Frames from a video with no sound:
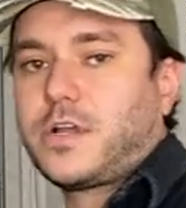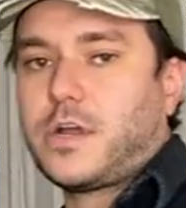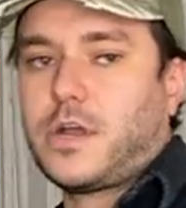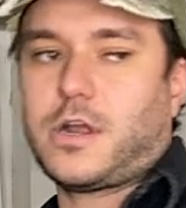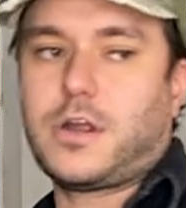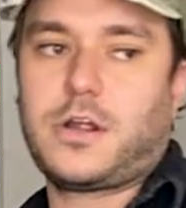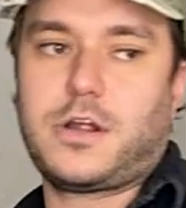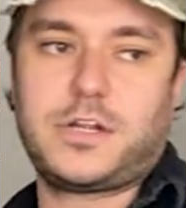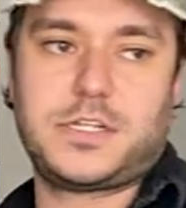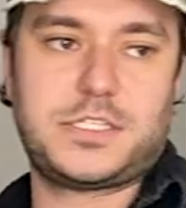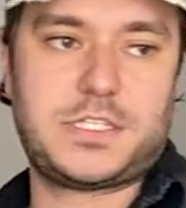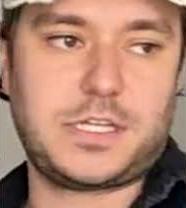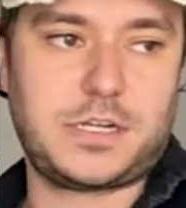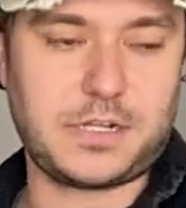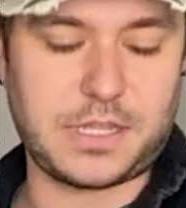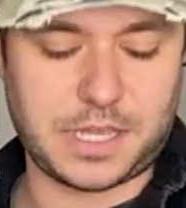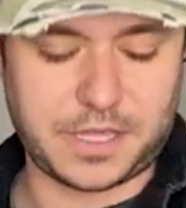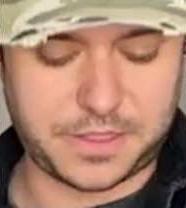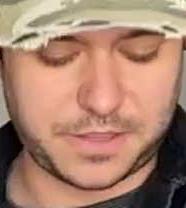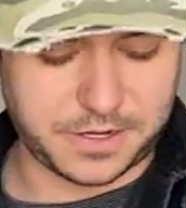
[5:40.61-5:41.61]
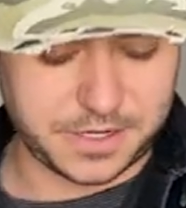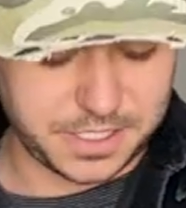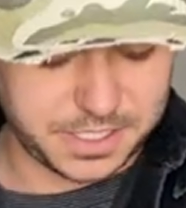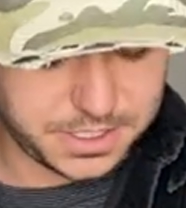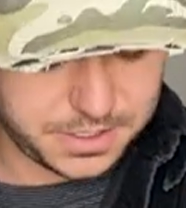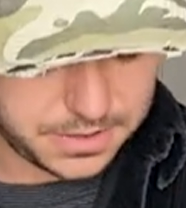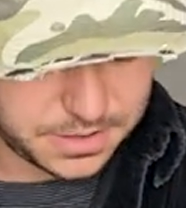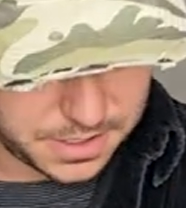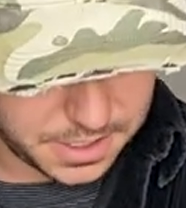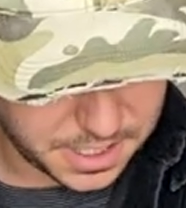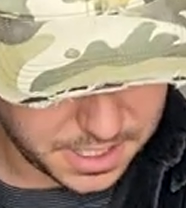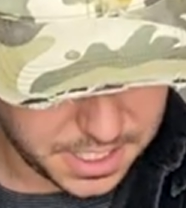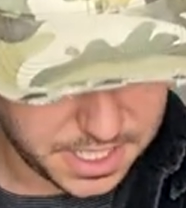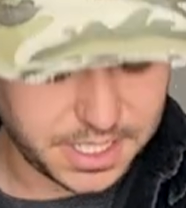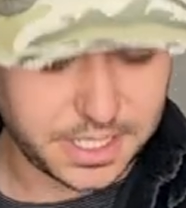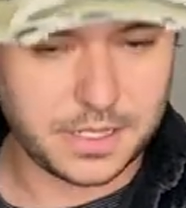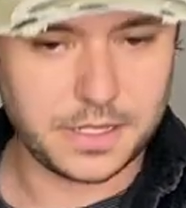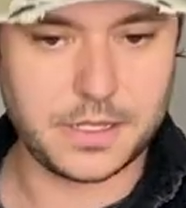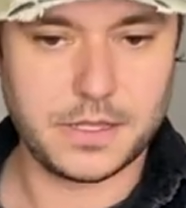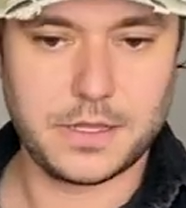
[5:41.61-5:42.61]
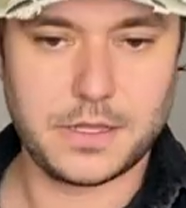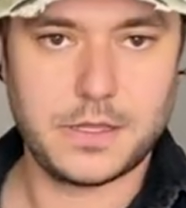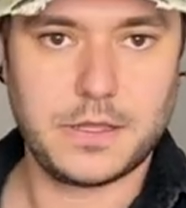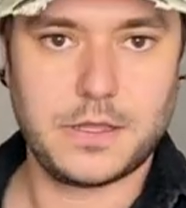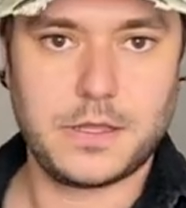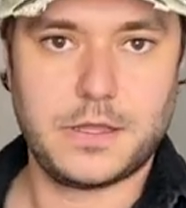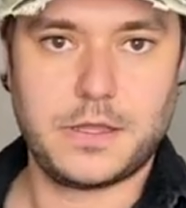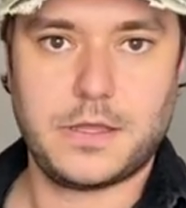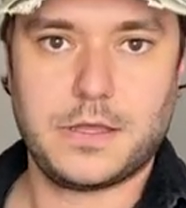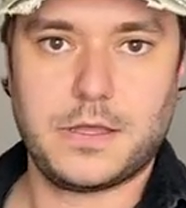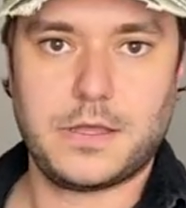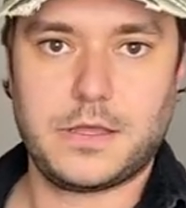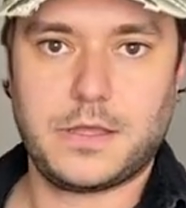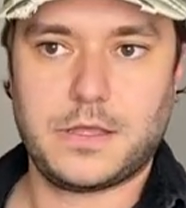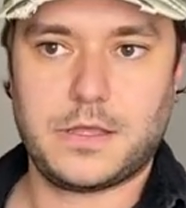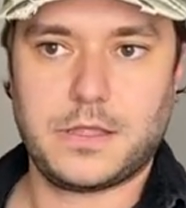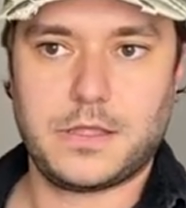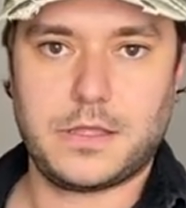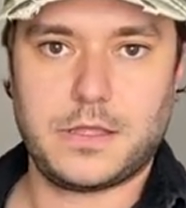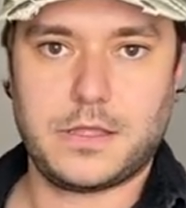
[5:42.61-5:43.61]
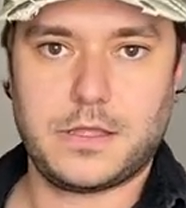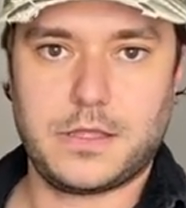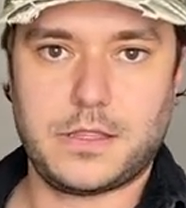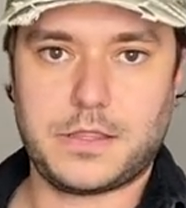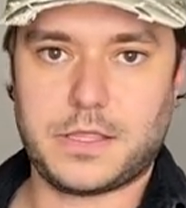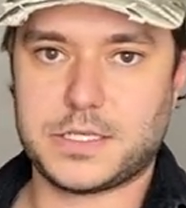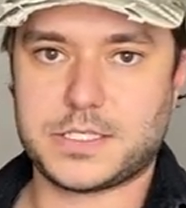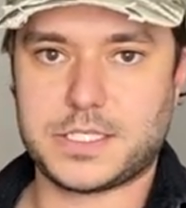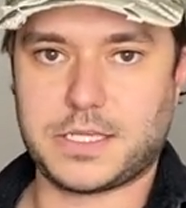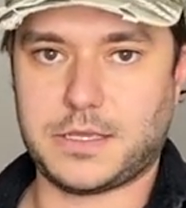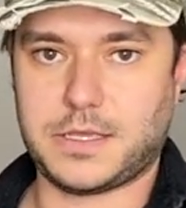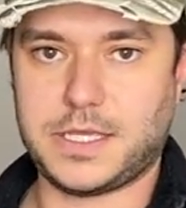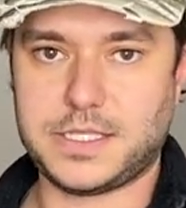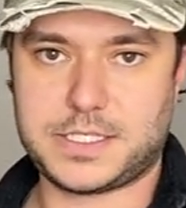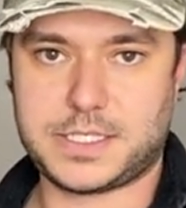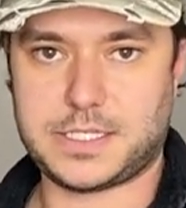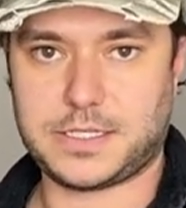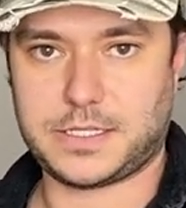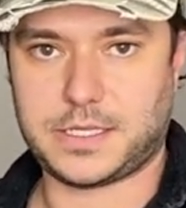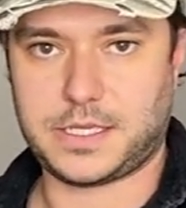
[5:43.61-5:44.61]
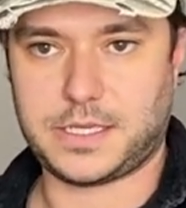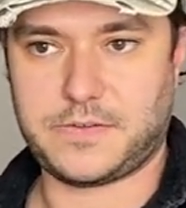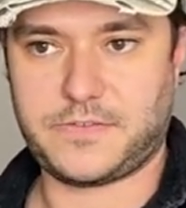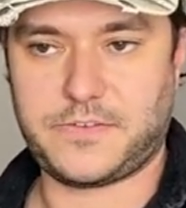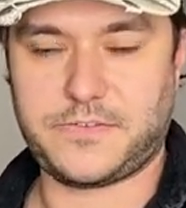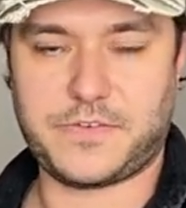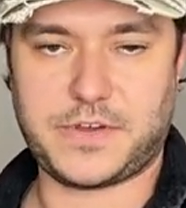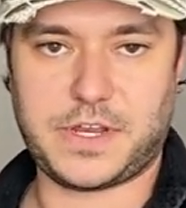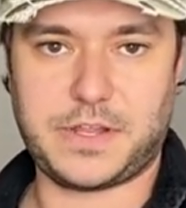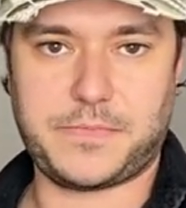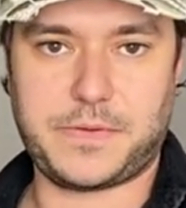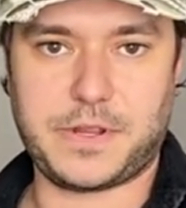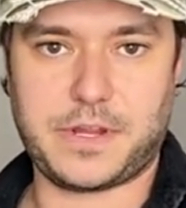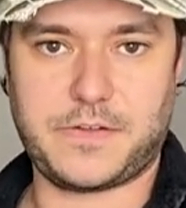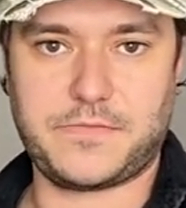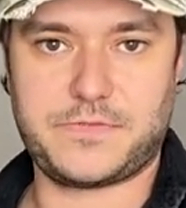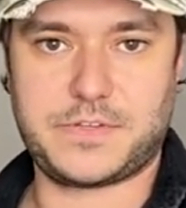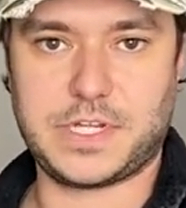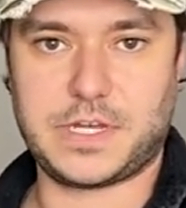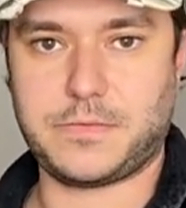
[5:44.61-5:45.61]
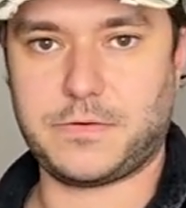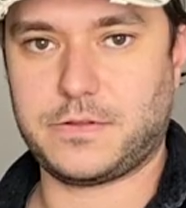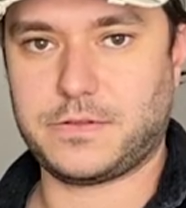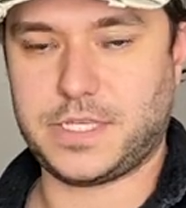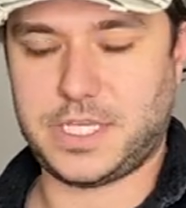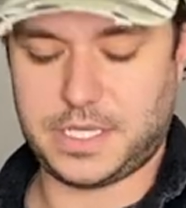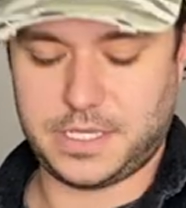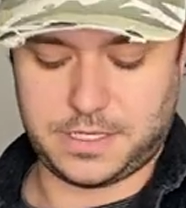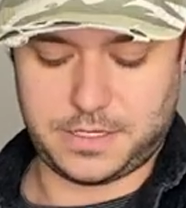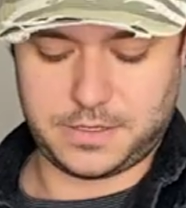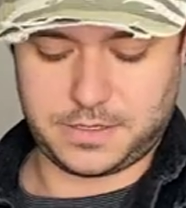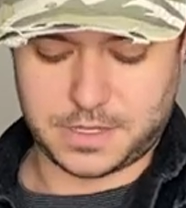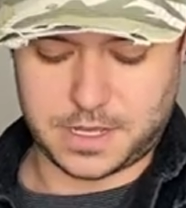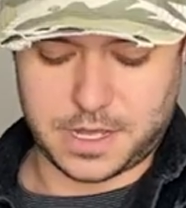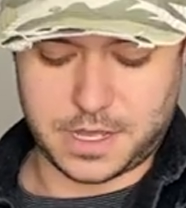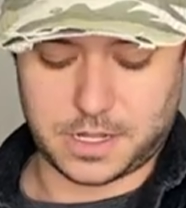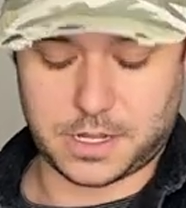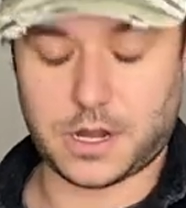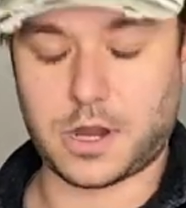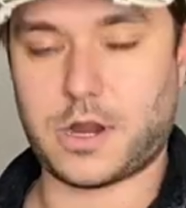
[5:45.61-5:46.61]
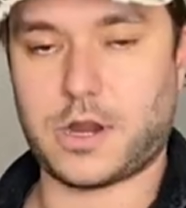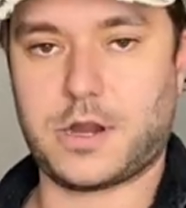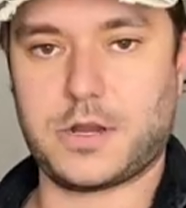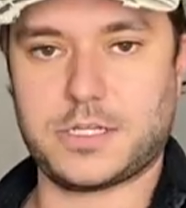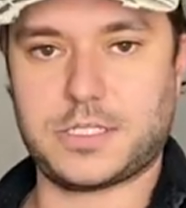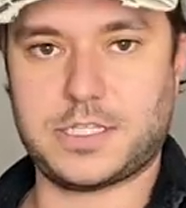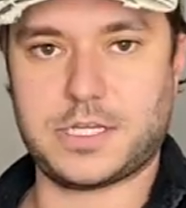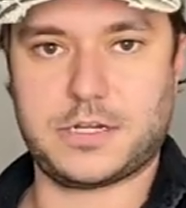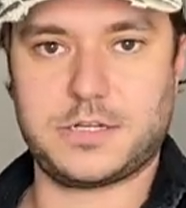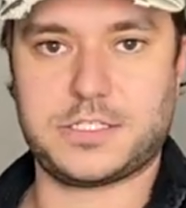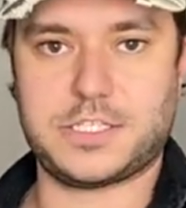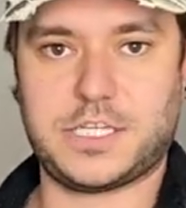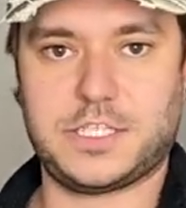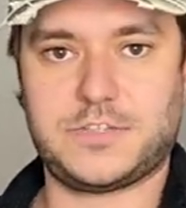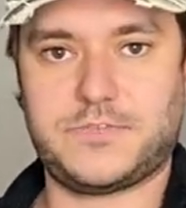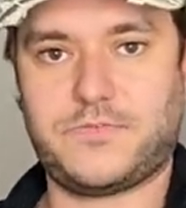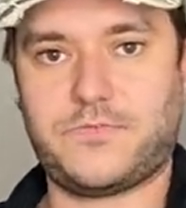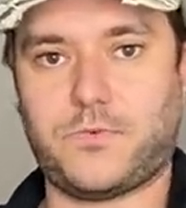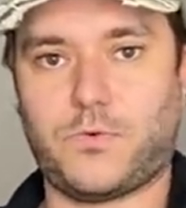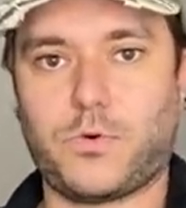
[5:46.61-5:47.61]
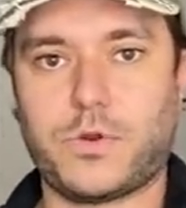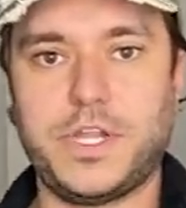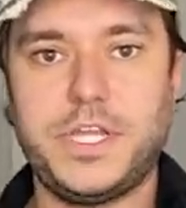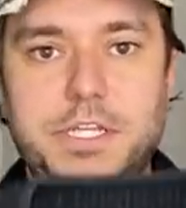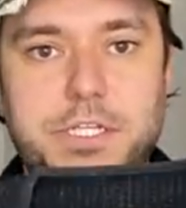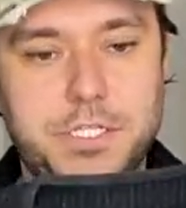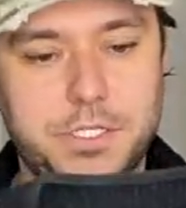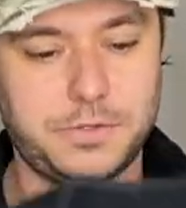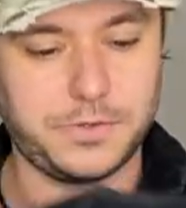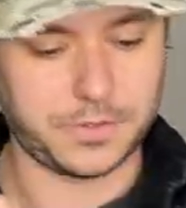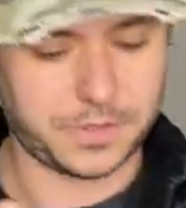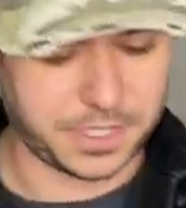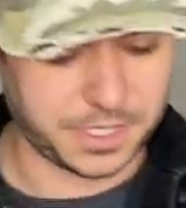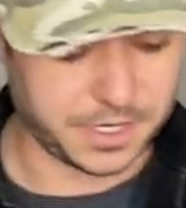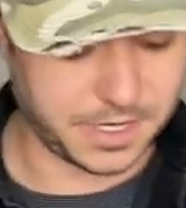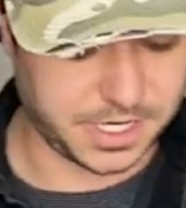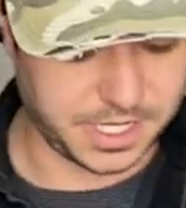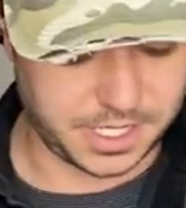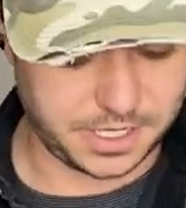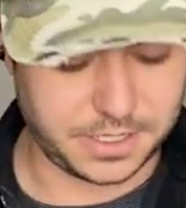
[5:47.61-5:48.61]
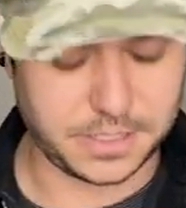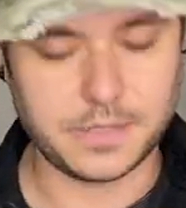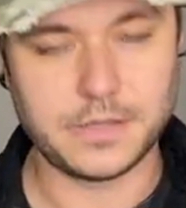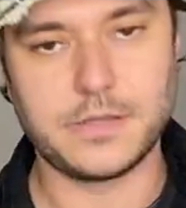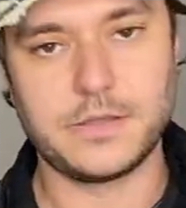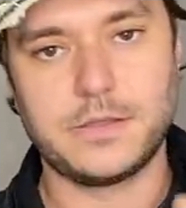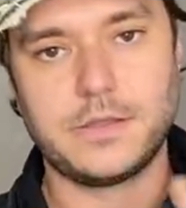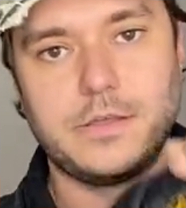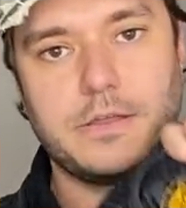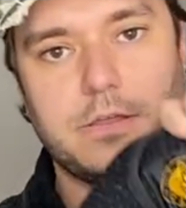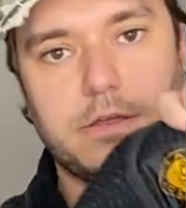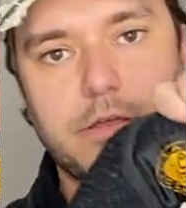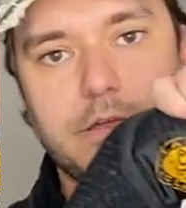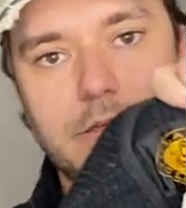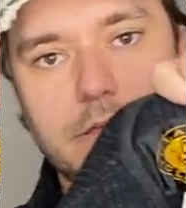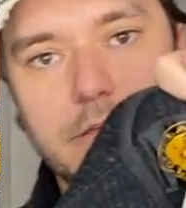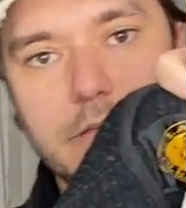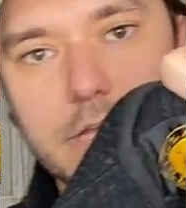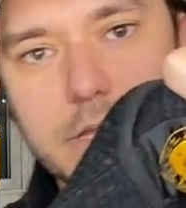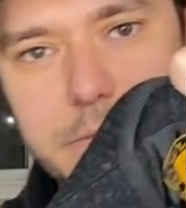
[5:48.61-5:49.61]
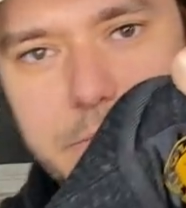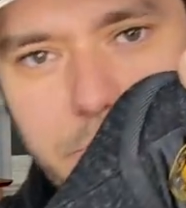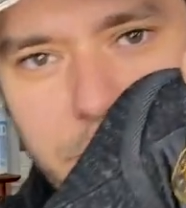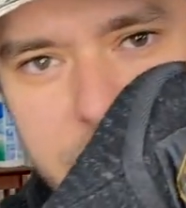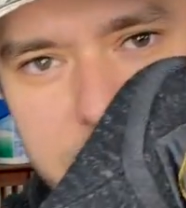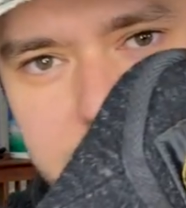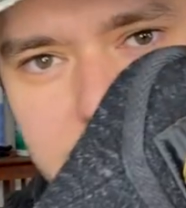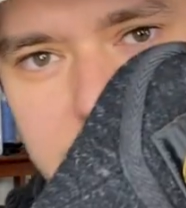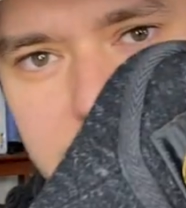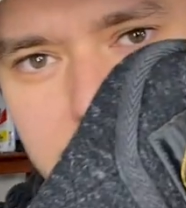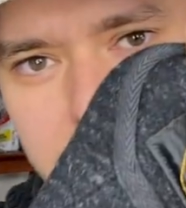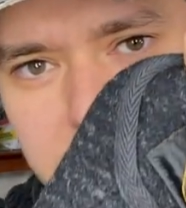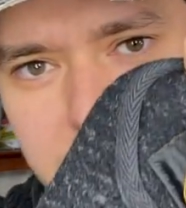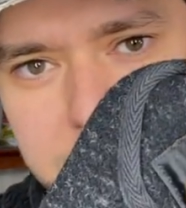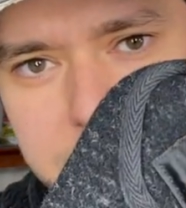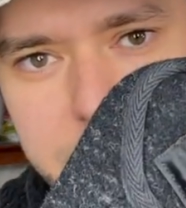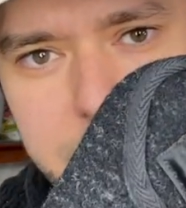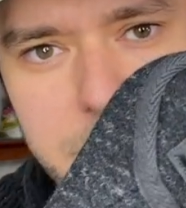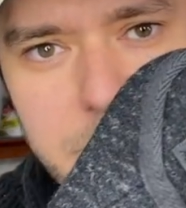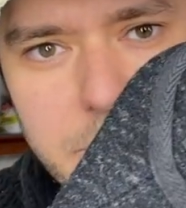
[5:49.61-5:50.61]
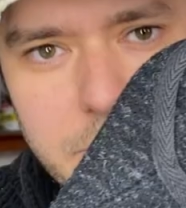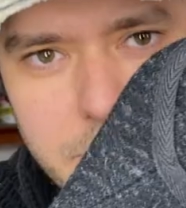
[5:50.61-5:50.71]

Carhartts that are like 32-30, they'll sell instantly. If you find a pair of double knee uh, Carhartts that are size 42-30, you're waiting like a month.